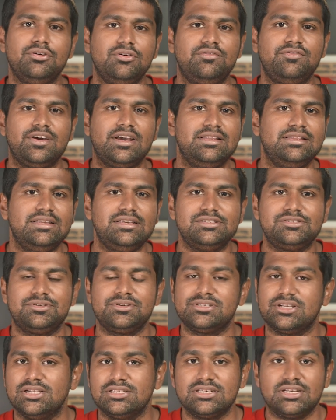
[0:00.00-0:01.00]
you'd find these
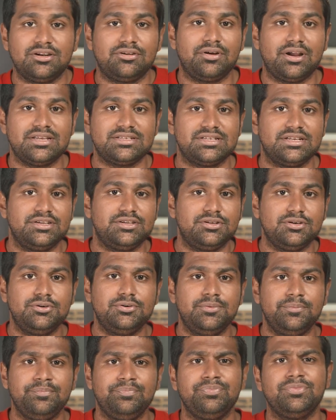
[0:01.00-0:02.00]
results interesting
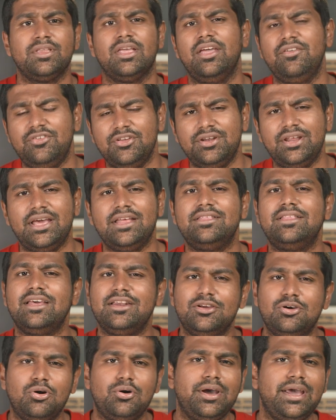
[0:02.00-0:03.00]
too. If you did,
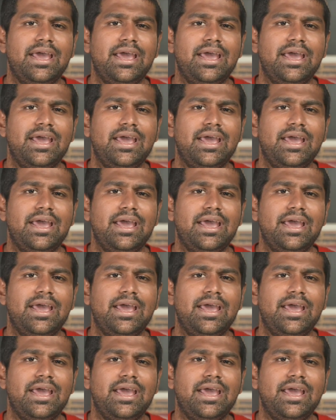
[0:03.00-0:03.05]
then go